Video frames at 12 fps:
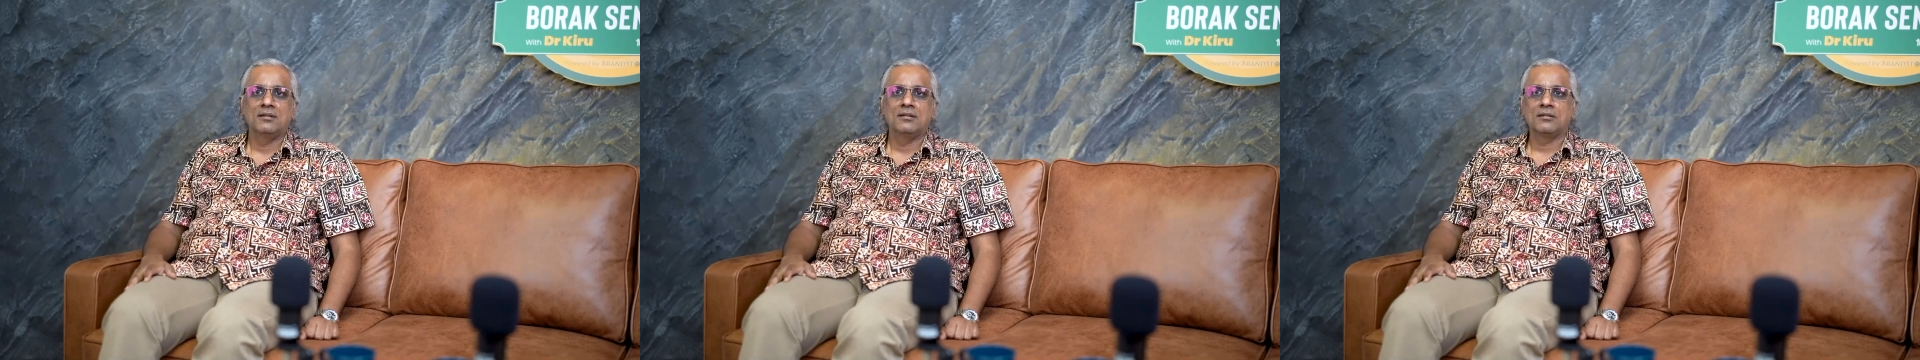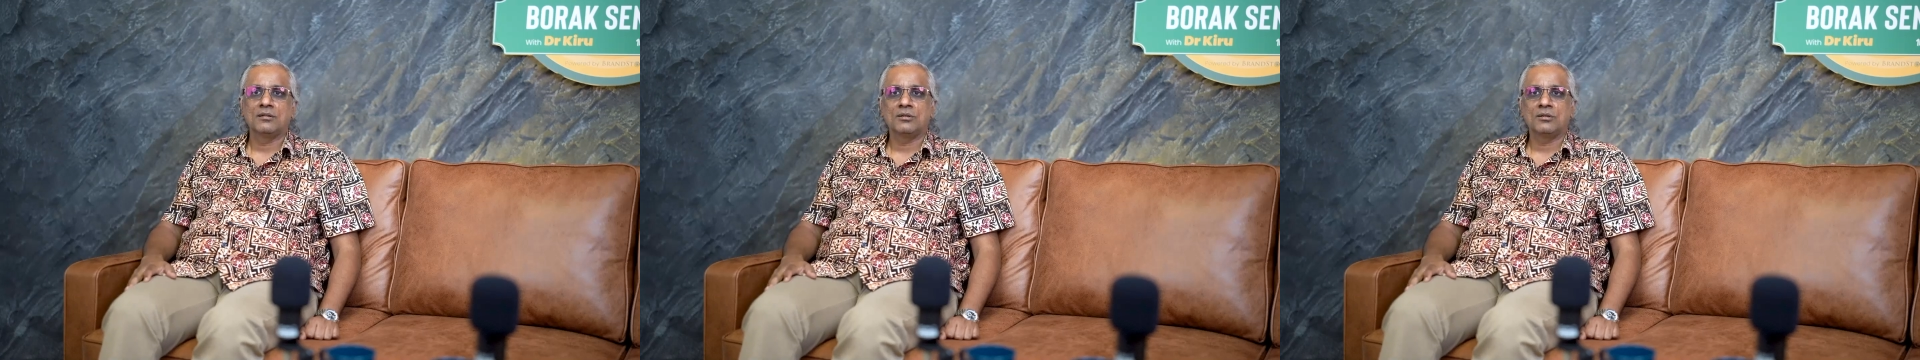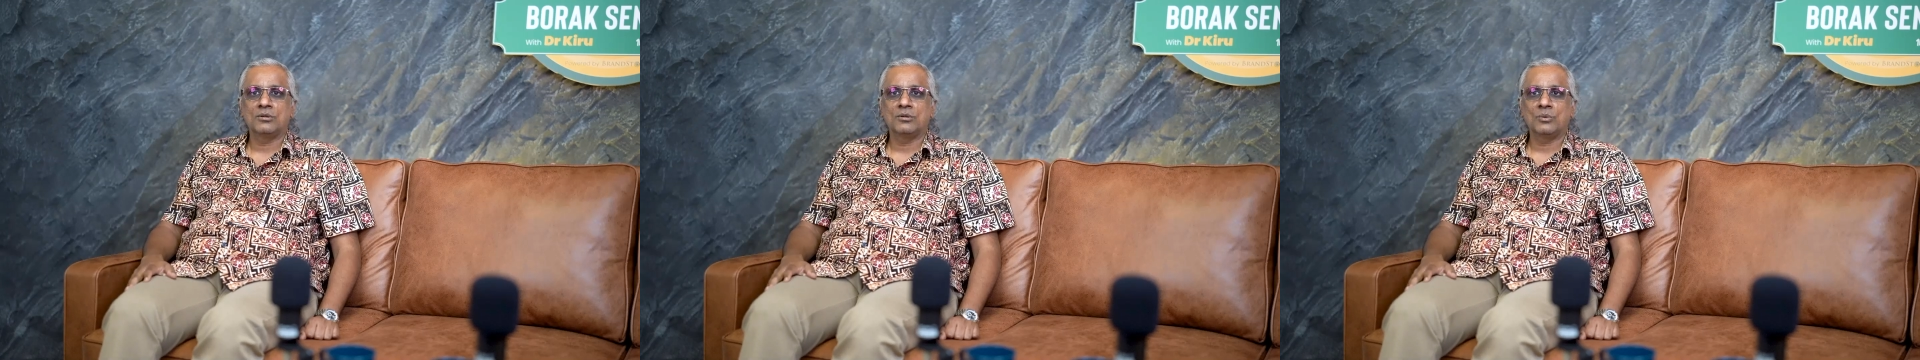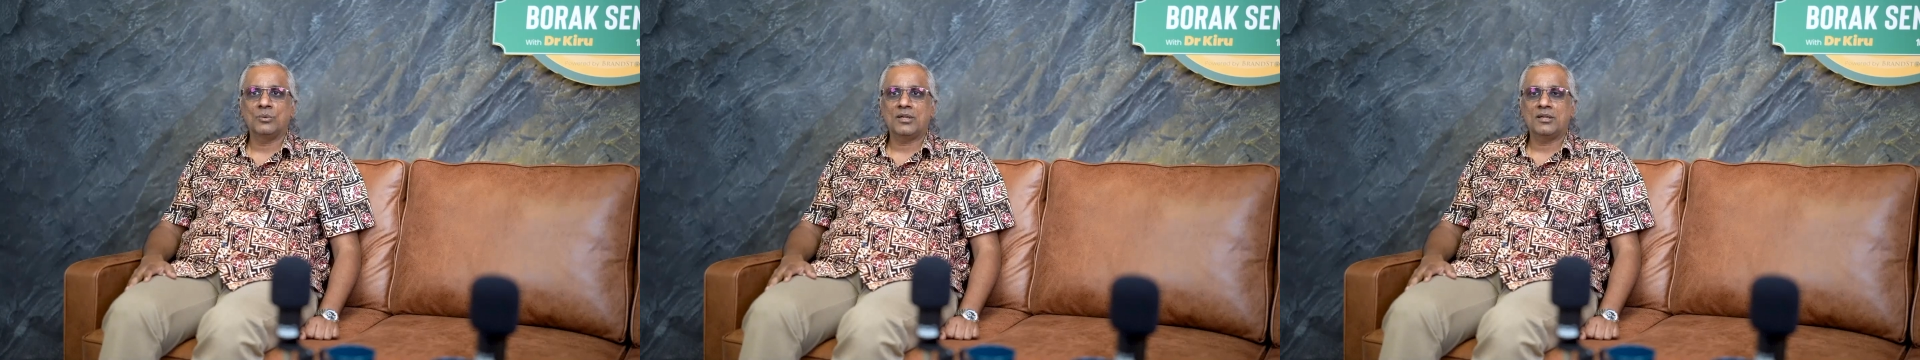
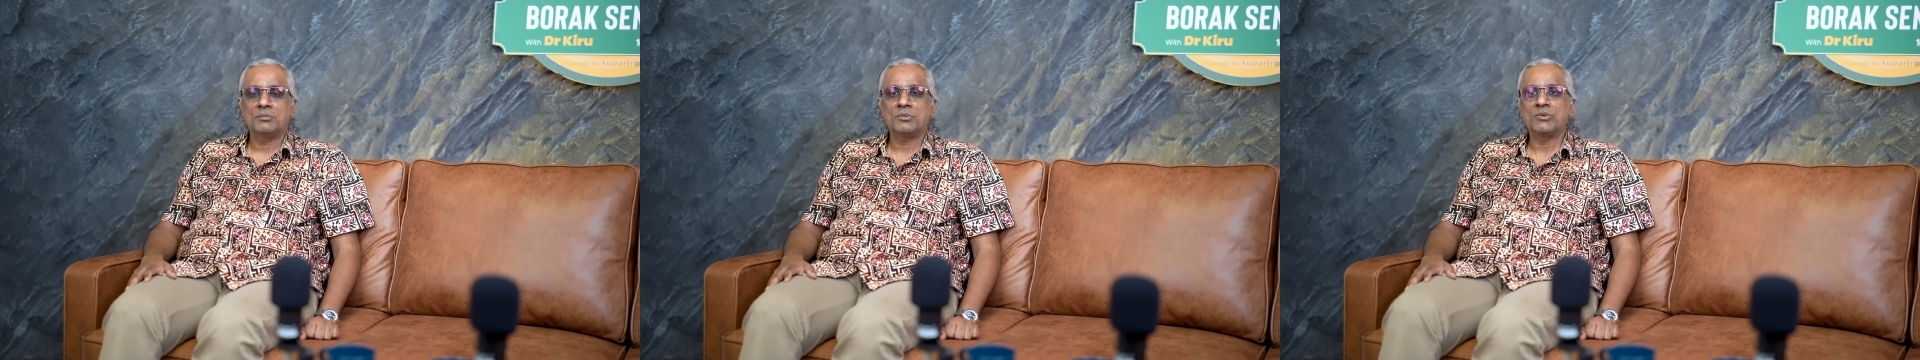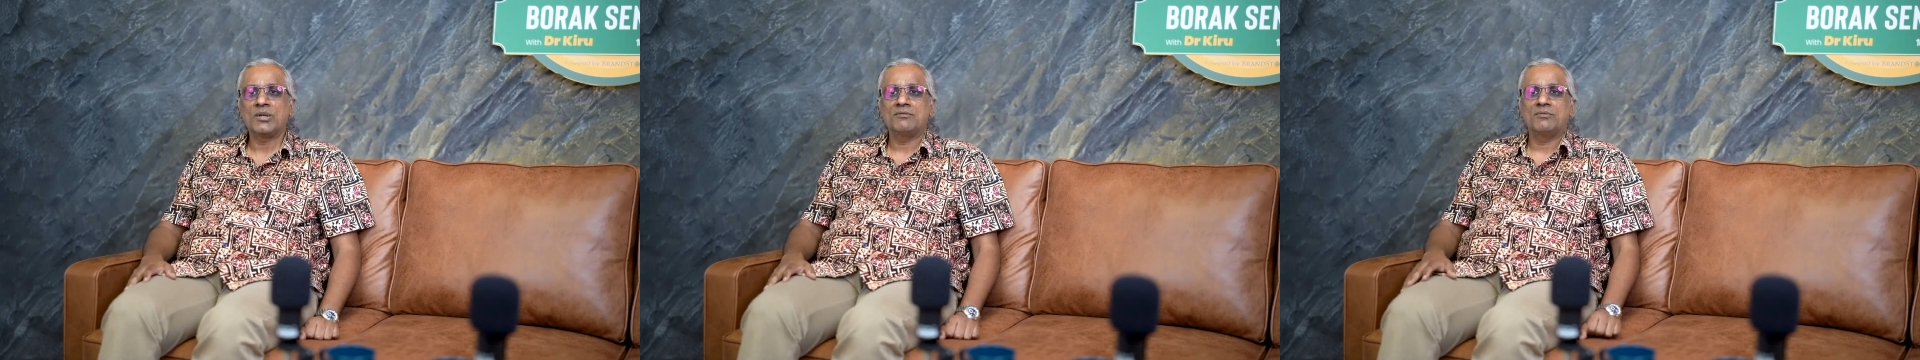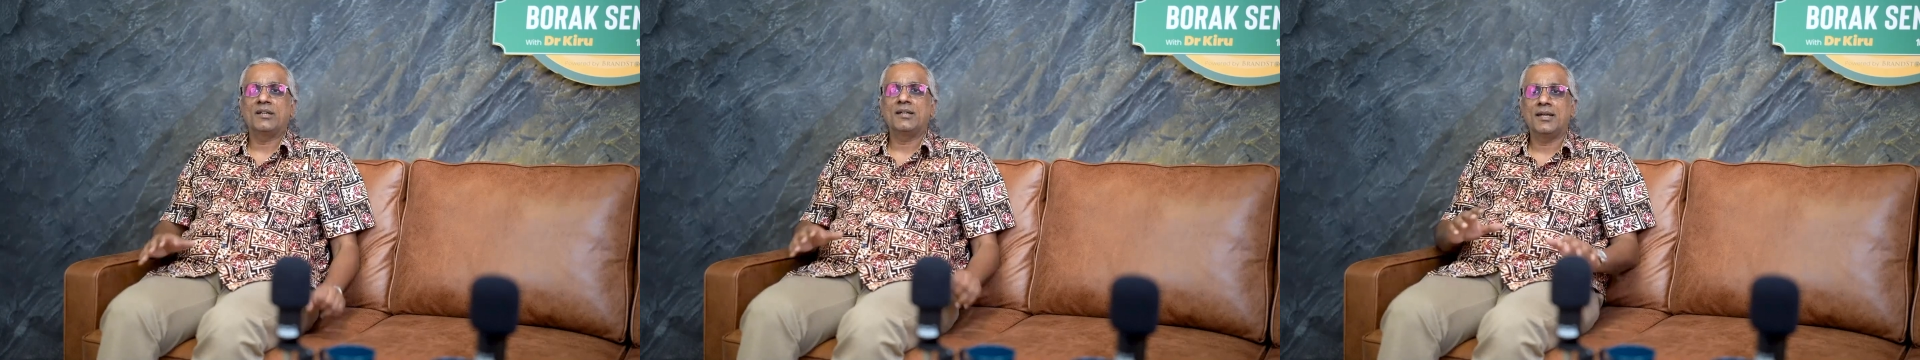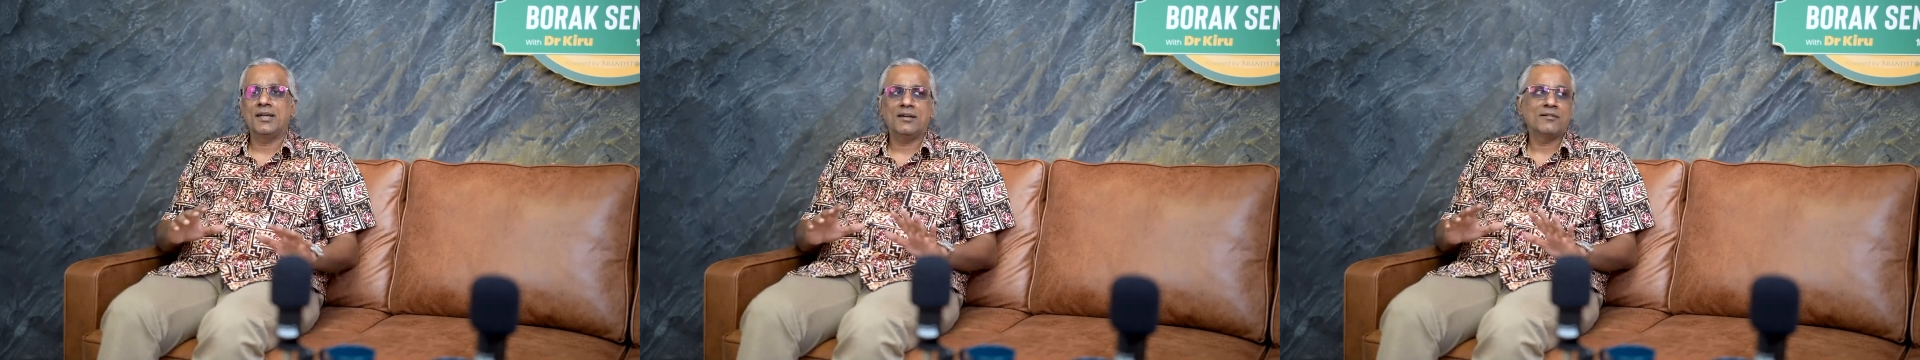So what happened was, when
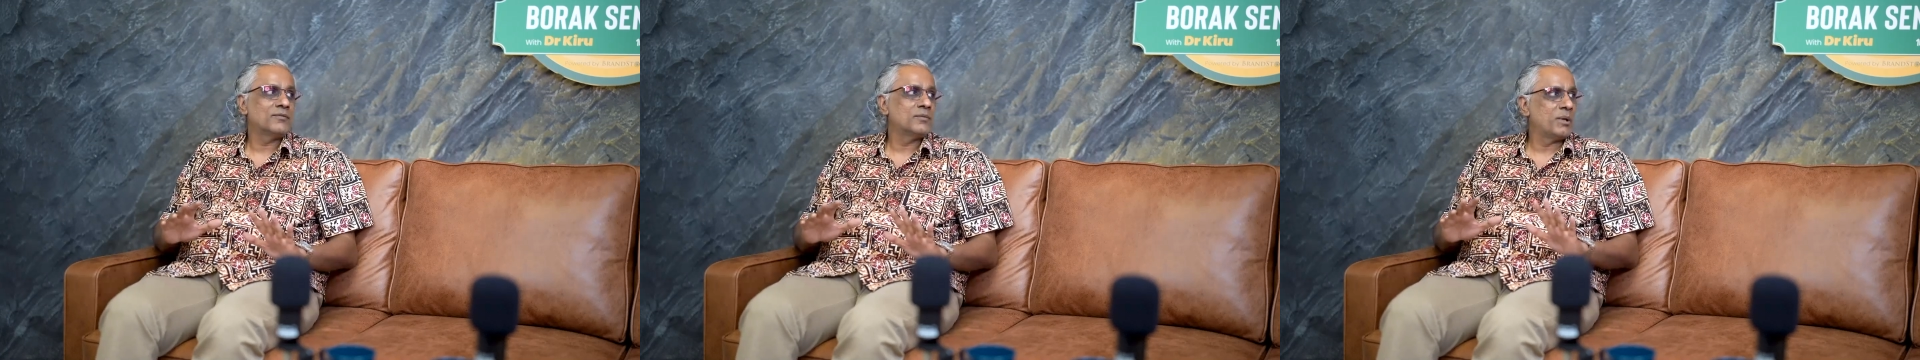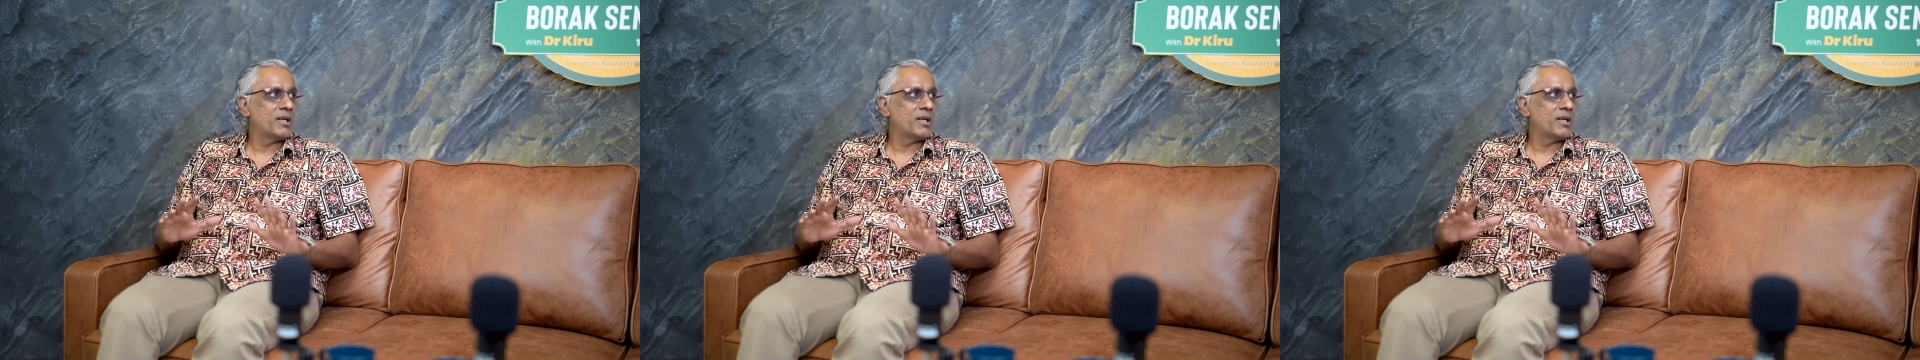they have